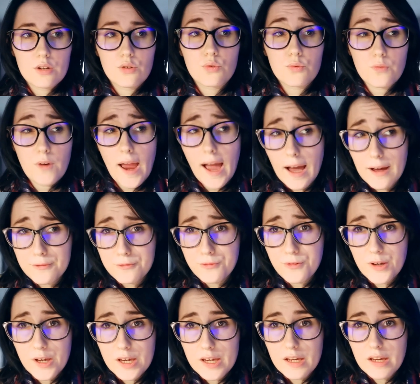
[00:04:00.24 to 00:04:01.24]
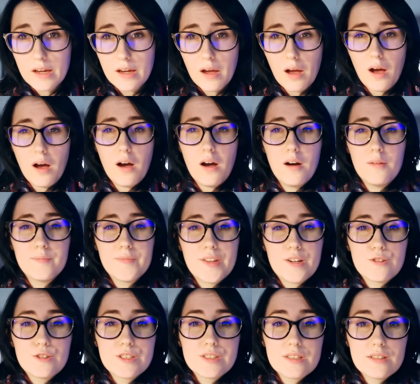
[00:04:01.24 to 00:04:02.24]
graphic.
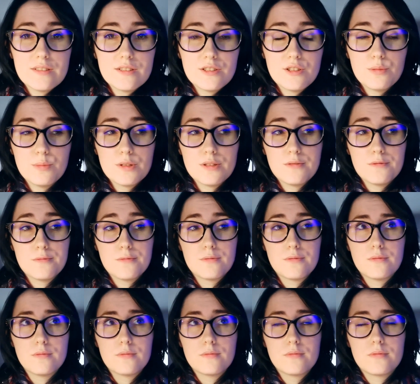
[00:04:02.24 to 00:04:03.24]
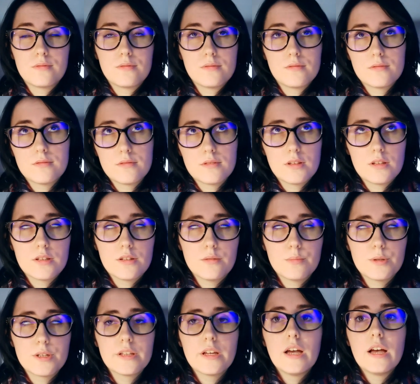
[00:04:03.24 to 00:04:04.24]
There is a little
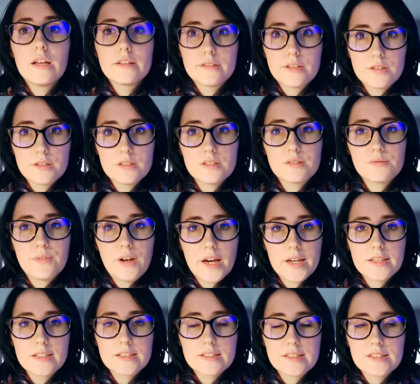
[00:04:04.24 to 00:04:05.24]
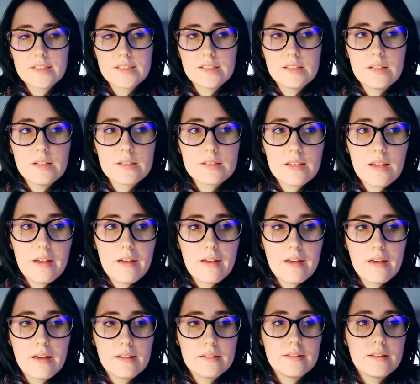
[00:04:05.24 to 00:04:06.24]
bit there is violence in it,
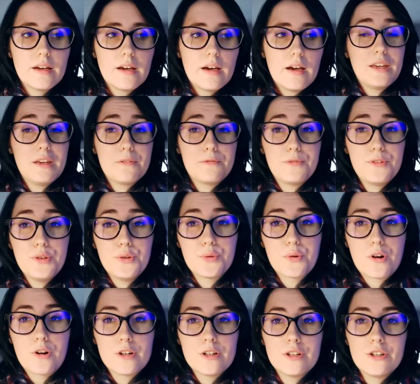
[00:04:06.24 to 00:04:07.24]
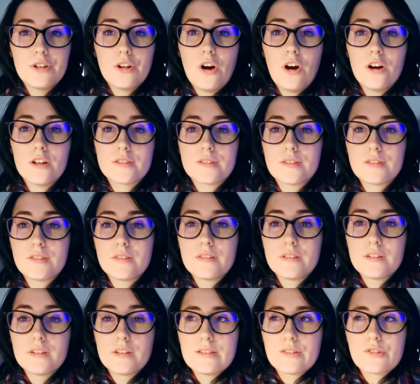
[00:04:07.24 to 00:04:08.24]
and if you are not
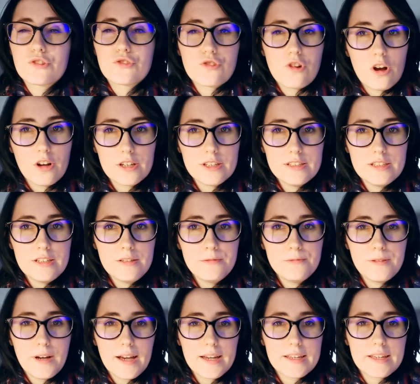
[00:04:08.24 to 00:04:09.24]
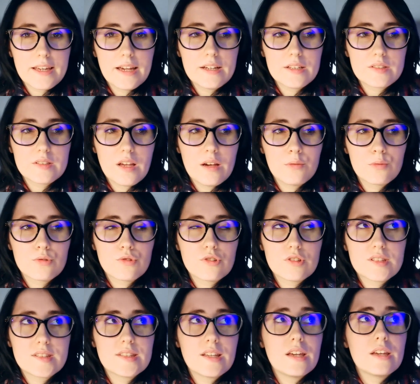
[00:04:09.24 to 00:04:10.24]
strong enough, I guess I would
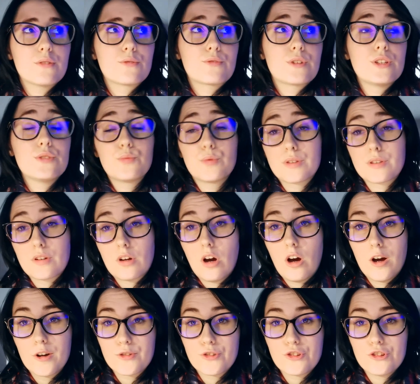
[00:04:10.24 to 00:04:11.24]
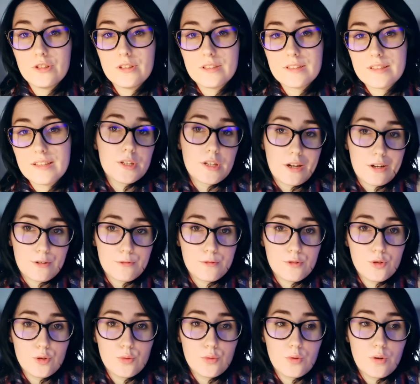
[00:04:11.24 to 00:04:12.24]
just say read with caution and be
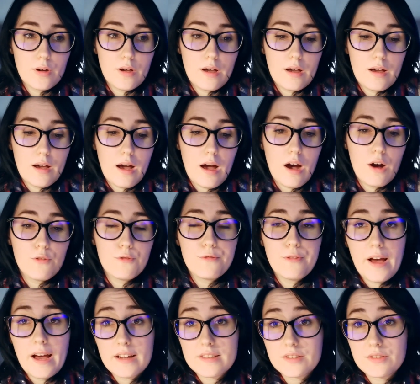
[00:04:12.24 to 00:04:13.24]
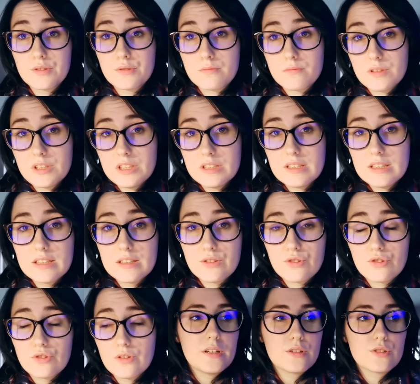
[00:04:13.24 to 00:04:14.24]
careful how fast you read it.
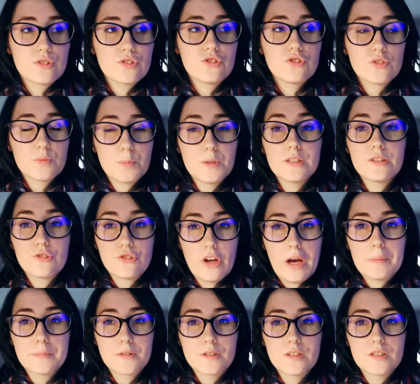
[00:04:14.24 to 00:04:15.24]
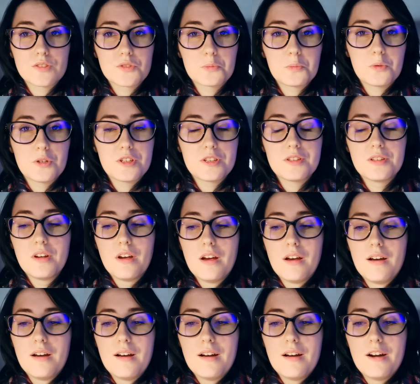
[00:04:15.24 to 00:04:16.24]
There's just been a chapter that's been
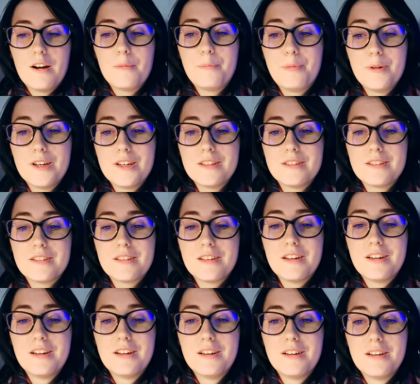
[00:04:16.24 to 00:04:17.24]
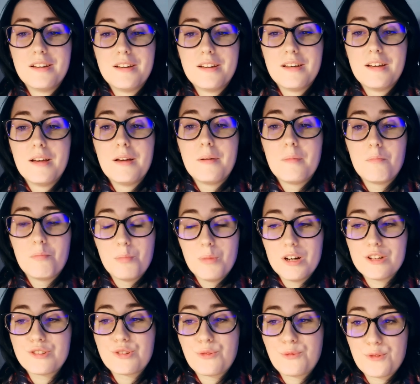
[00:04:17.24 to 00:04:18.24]
a bit
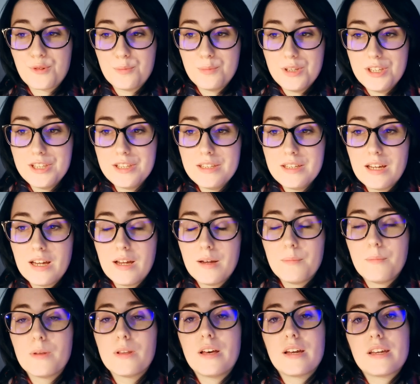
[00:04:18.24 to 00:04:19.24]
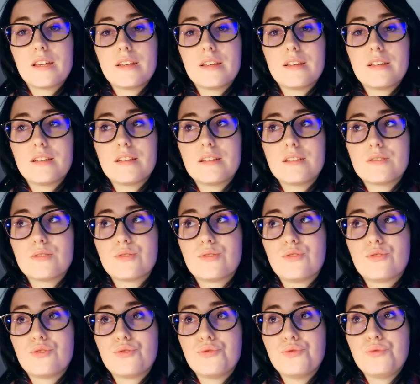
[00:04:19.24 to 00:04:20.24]
much for me, but I
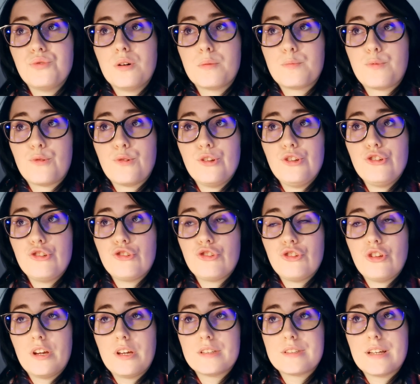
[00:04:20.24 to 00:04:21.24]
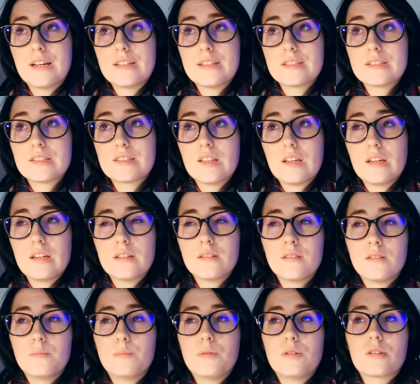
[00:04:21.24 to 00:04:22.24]
do appreciate that it's in
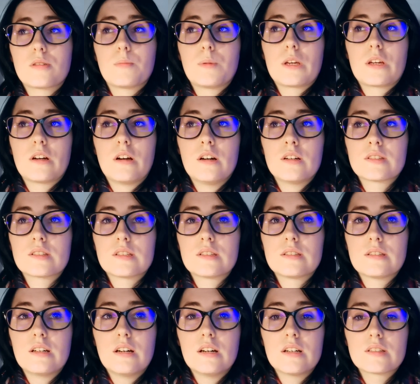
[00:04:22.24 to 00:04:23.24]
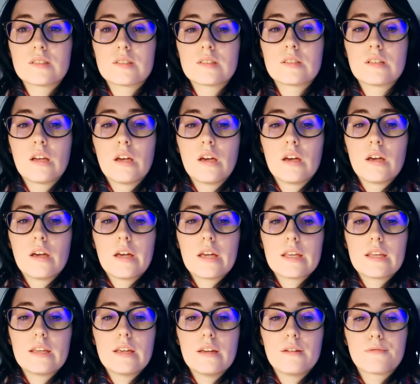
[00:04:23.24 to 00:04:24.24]
the book because it does
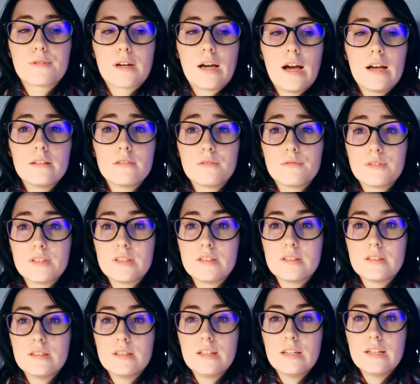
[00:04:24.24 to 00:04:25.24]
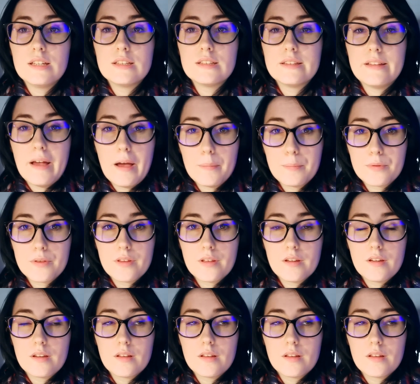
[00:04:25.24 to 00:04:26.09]
give kind of an in-depth